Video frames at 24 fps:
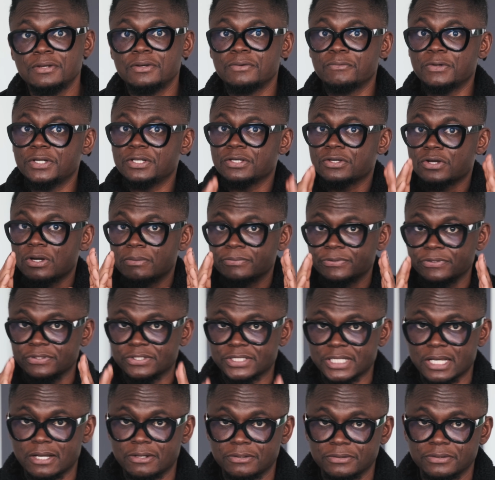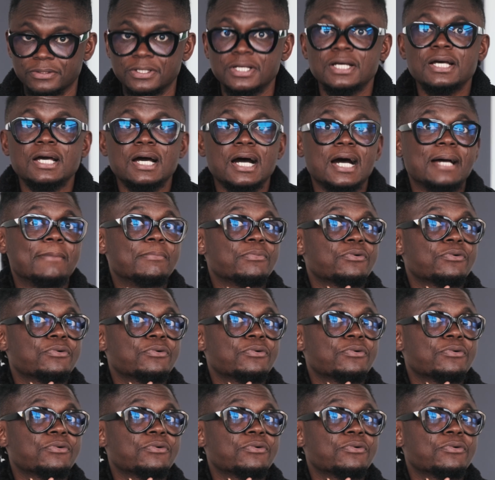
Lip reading: When it comes to sound, I'm